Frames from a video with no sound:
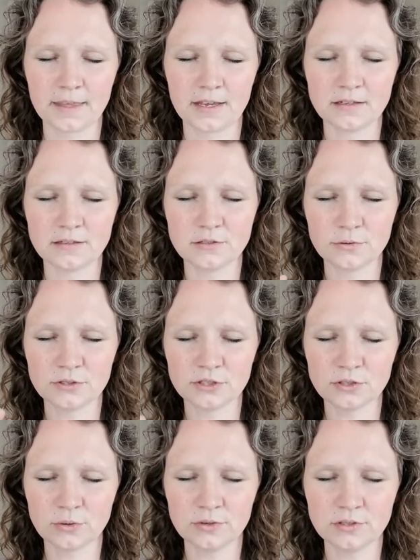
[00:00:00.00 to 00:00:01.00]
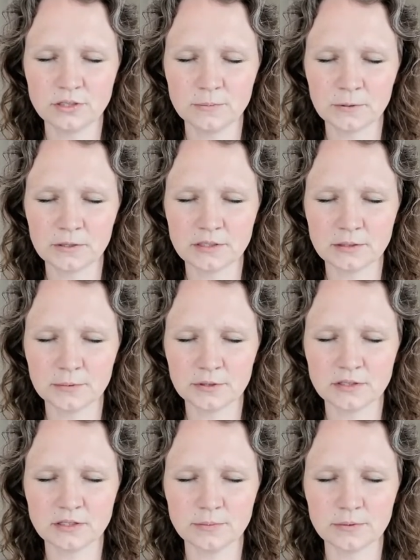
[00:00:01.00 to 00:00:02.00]
And so we're just going deeper and deeper
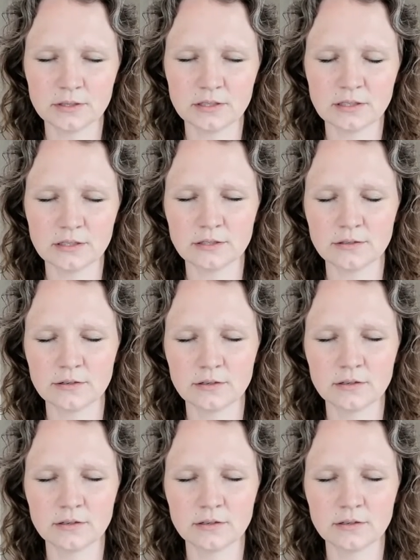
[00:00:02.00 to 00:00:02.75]
and deeper in here.